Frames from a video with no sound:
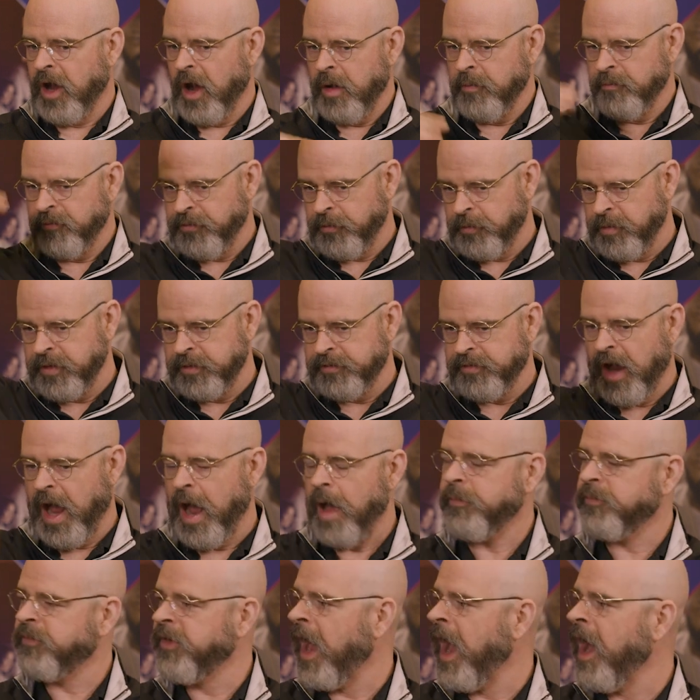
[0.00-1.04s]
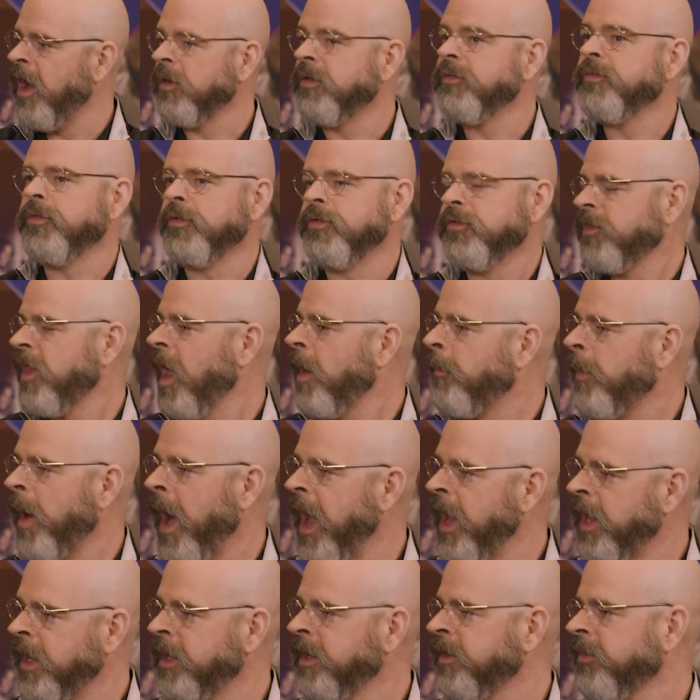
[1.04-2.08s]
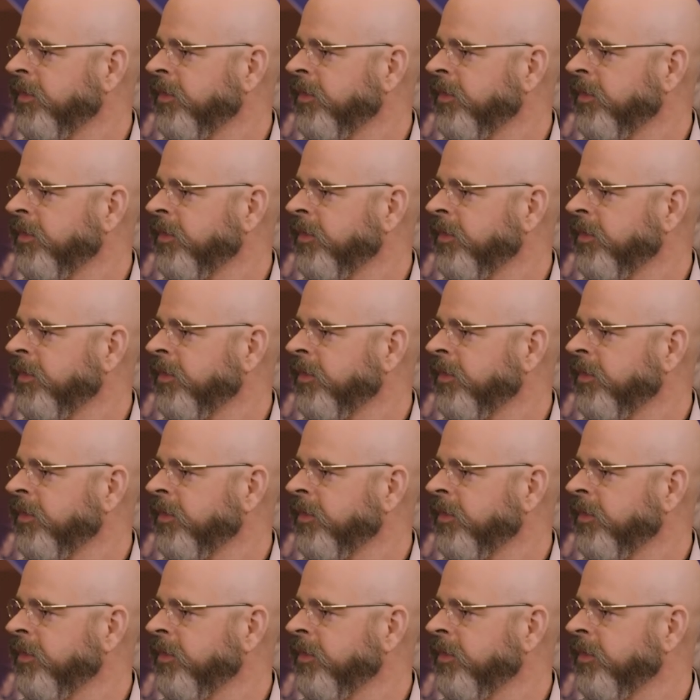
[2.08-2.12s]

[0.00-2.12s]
come from the top down, if there's not buy-in